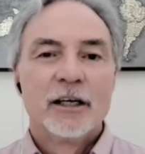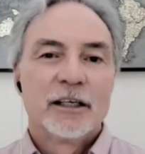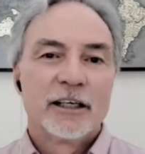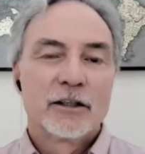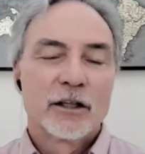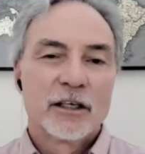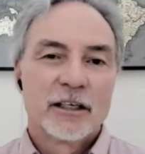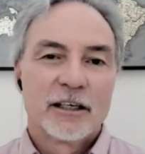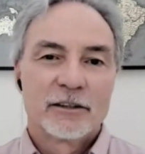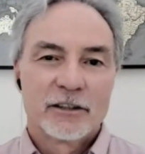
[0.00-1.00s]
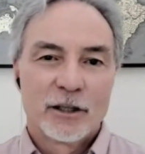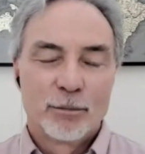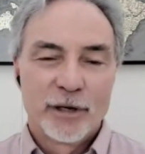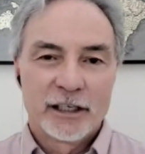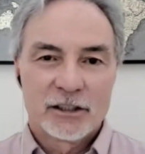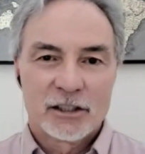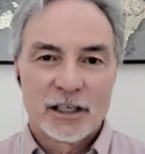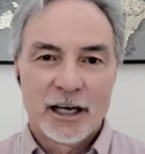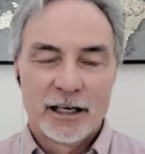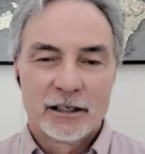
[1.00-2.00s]
in the biggest
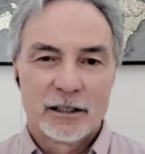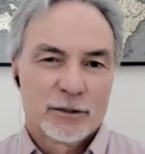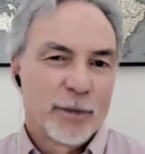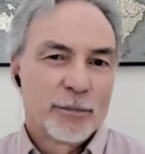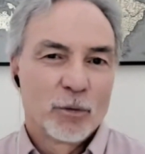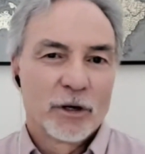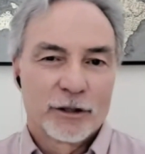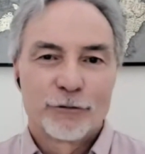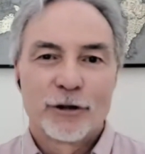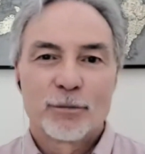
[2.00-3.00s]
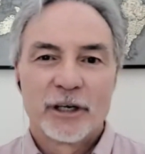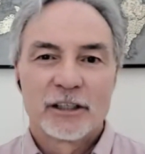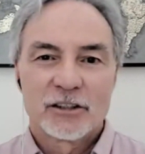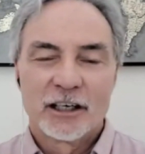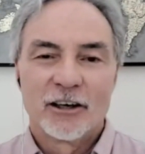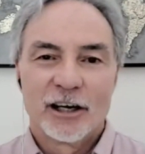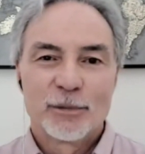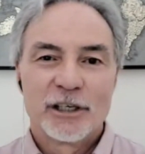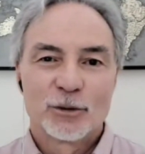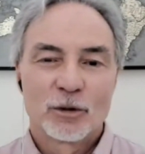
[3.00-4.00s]
state, it's maybe the fifth biggest economy
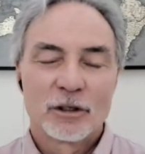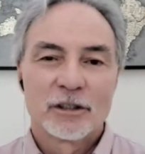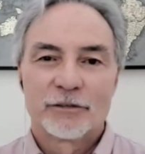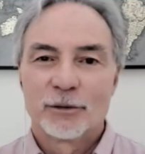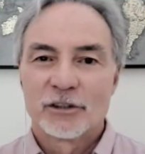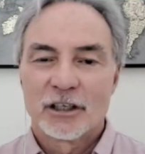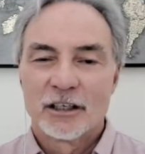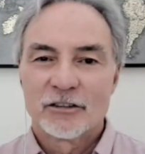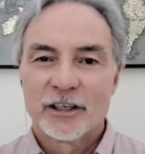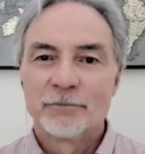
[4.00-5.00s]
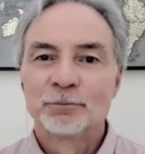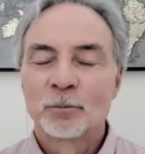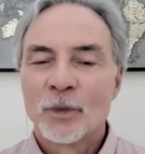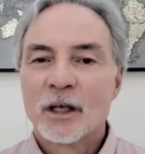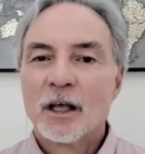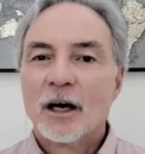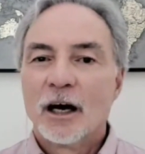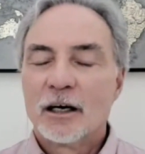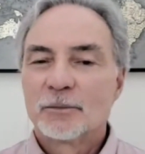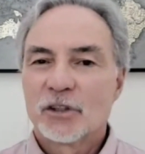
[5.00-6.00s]
in the world if it was a country.
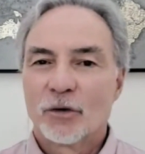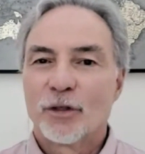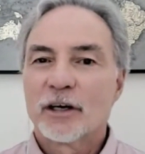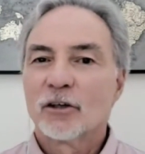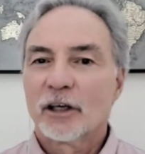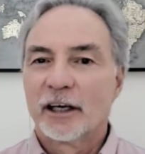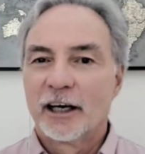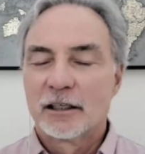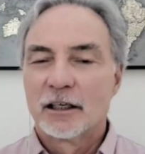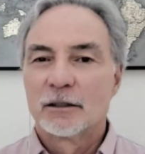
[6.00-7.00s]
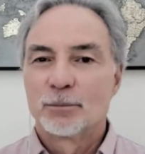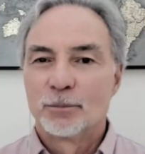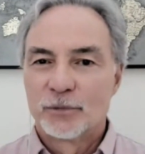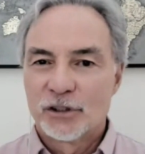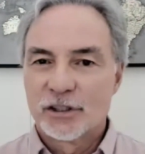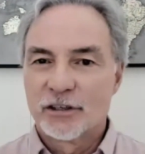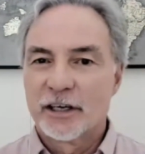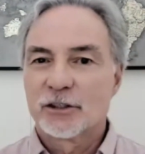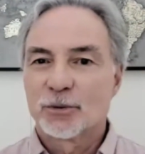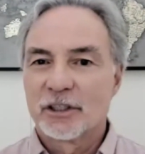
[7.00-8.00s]
So they're looking at a
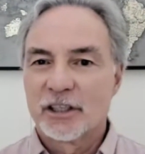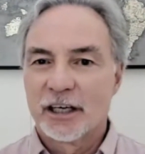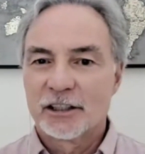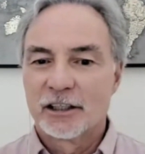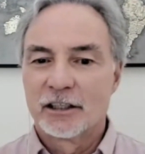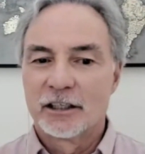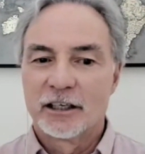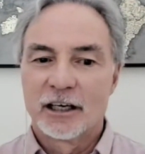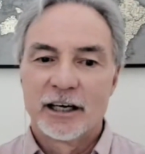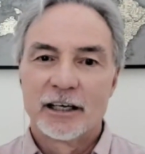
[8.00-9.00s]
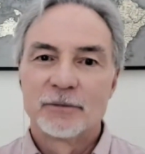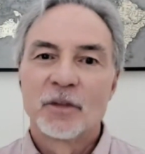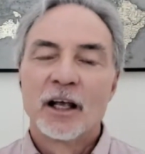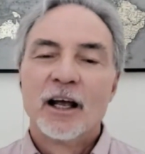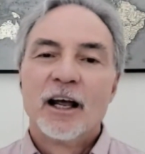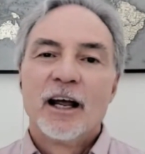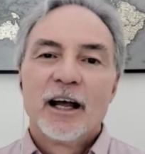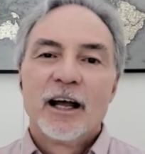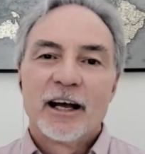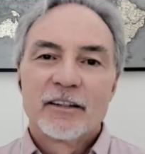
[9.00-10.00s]
serious recession in the year ahead.
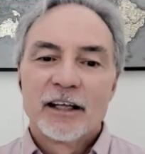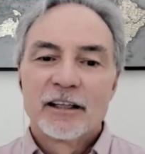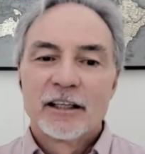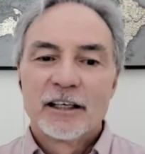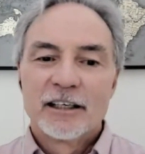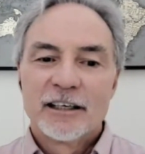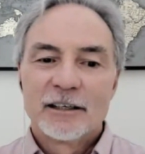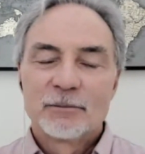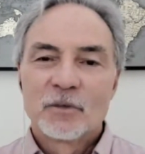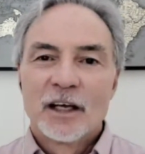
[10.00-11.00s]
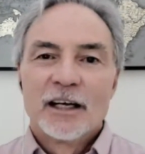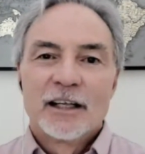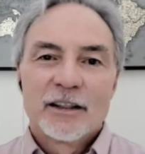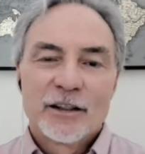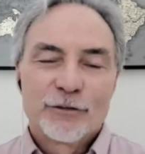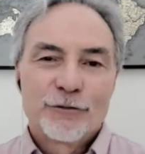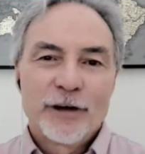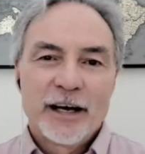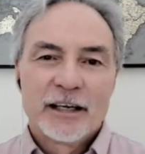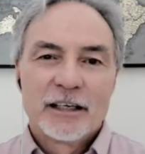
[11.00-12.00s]
And then the
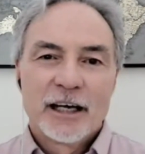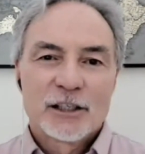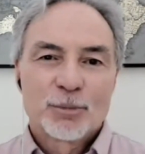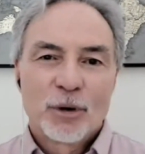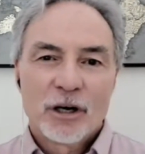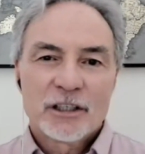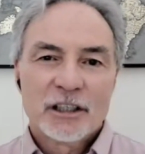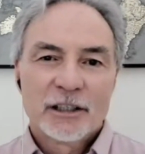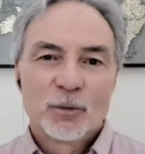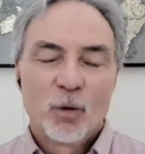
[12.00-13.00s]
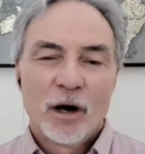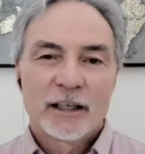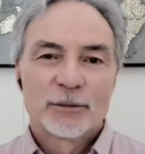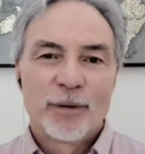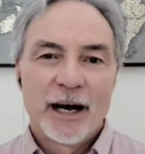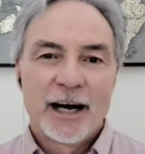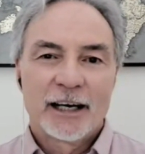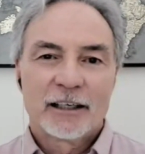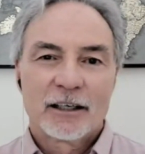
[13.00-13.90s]
Fed has partially walked back